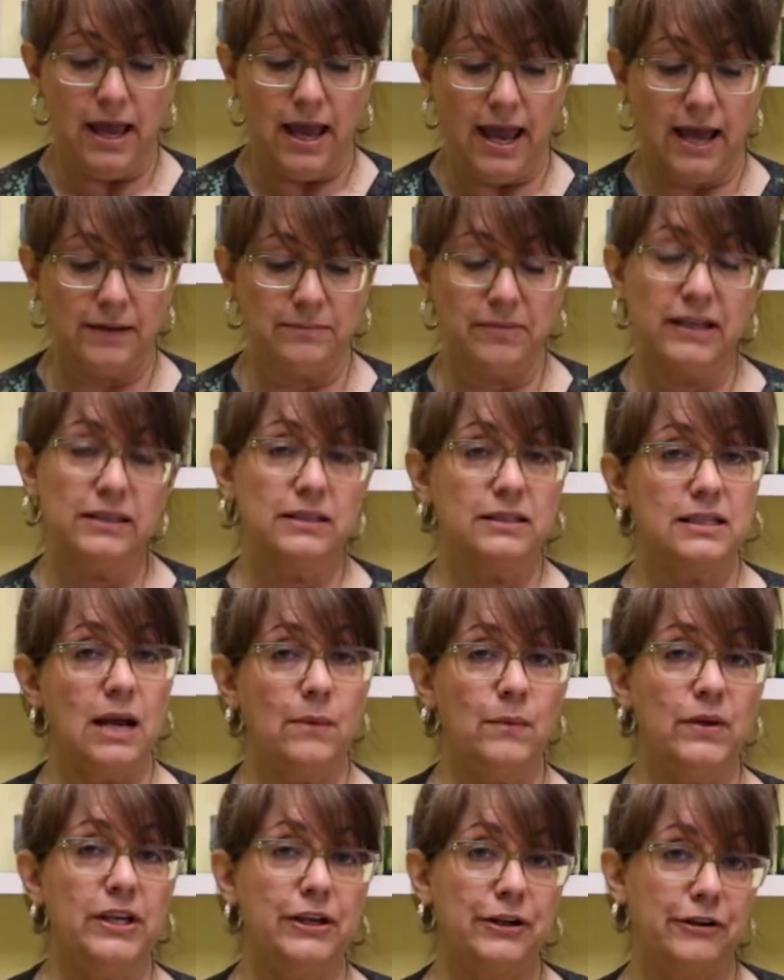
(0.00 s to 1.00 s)
And by the
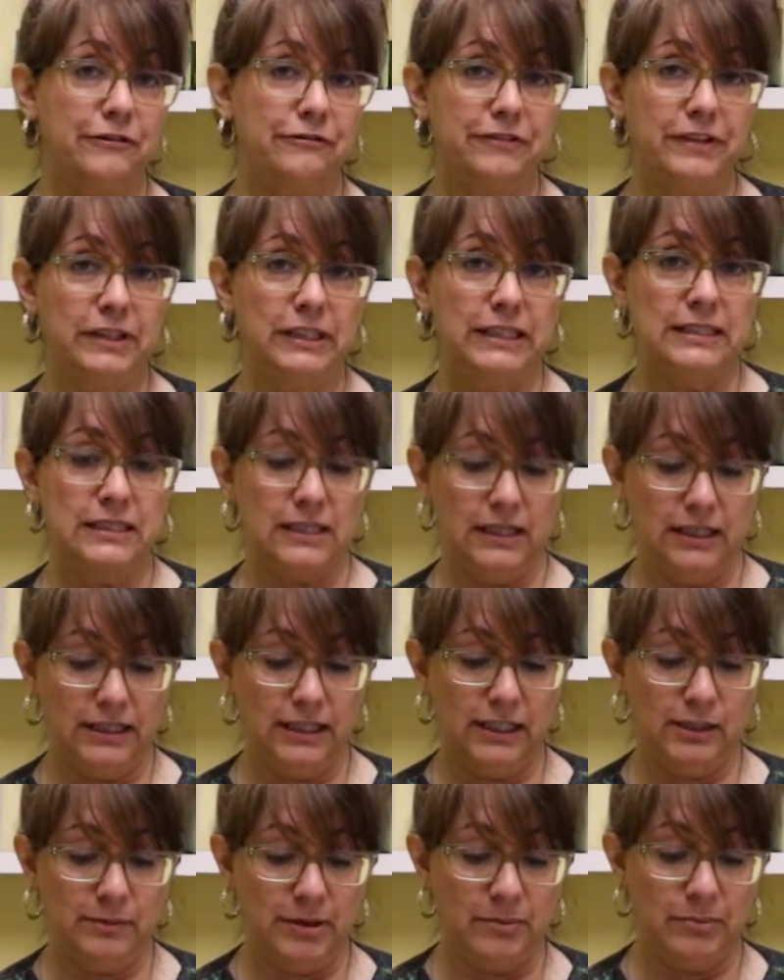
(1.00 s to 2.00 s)
time we get our filling done,
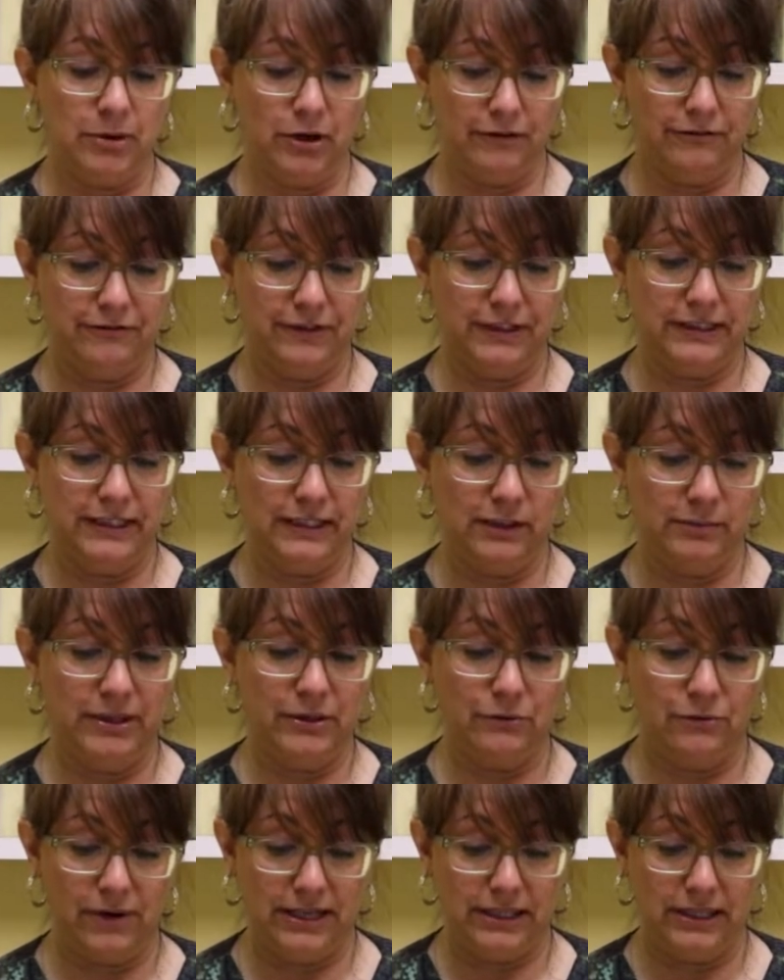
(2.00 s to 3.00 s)
it'll be perfect, it'll
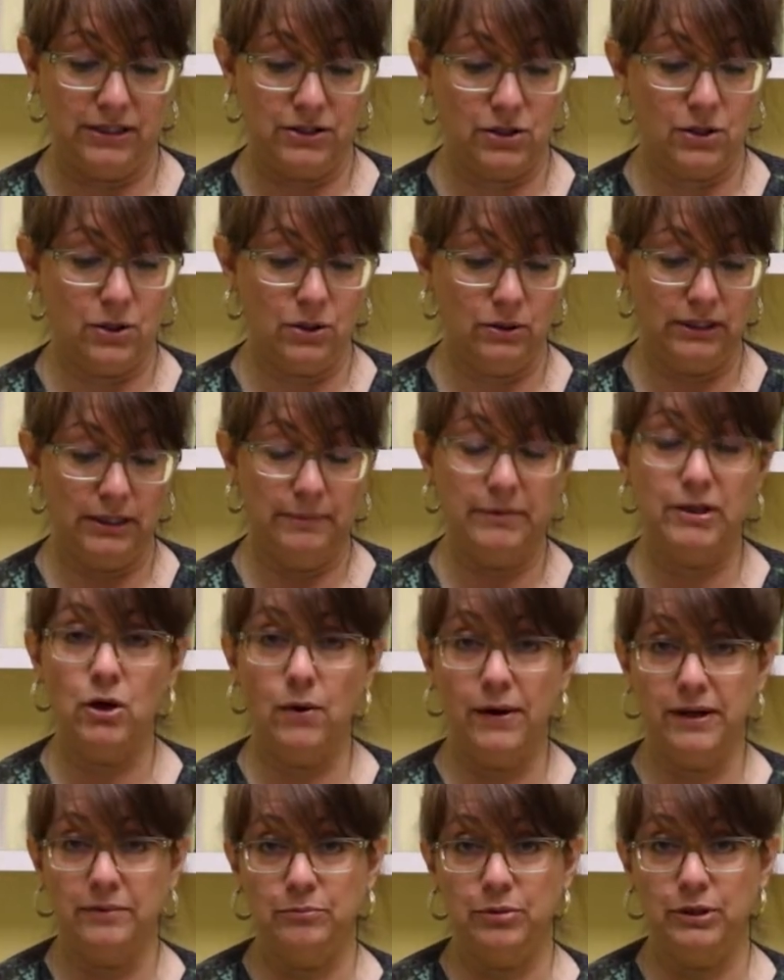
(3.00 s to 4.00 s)
be ready. So let me go
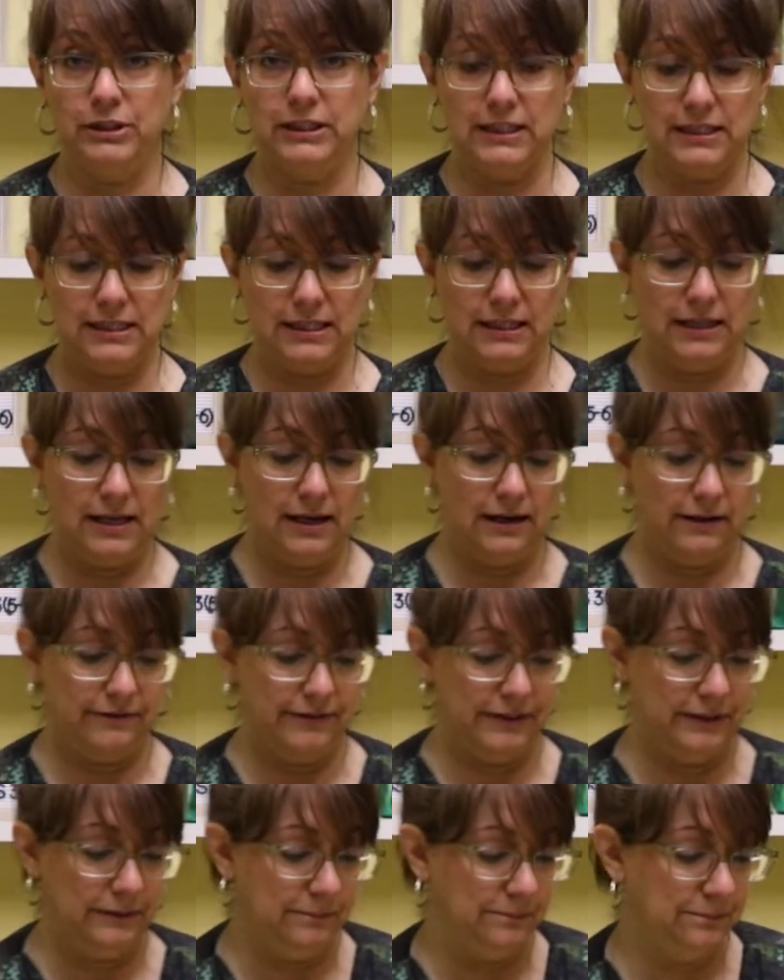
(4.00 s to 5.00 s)
ahead and put this in the
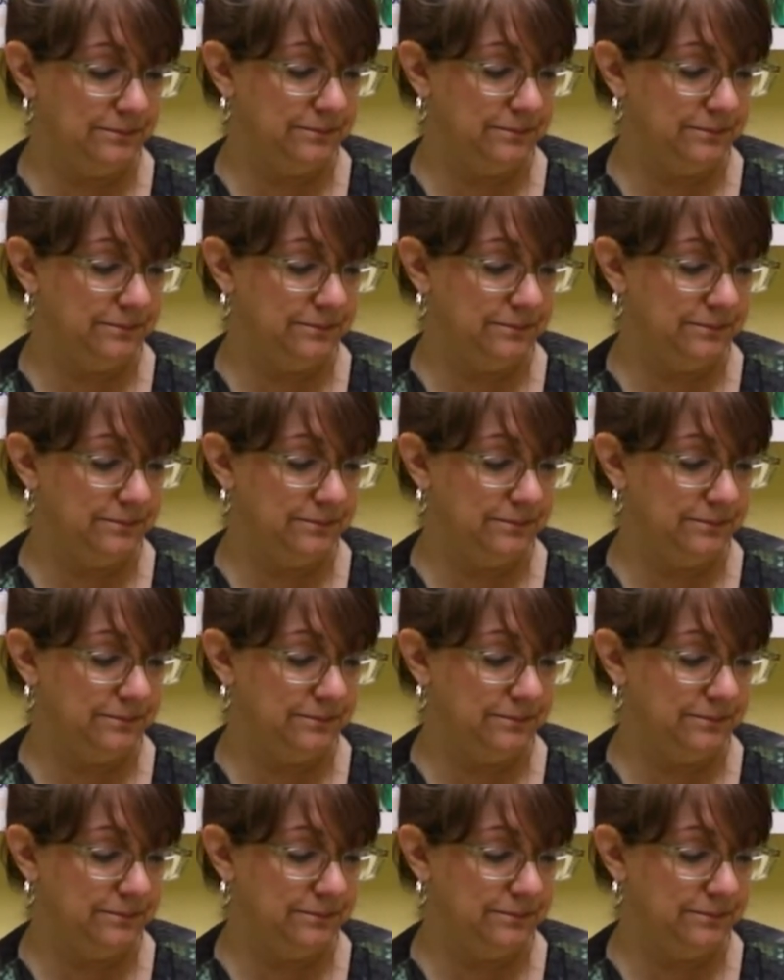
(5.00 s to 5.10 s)
oven.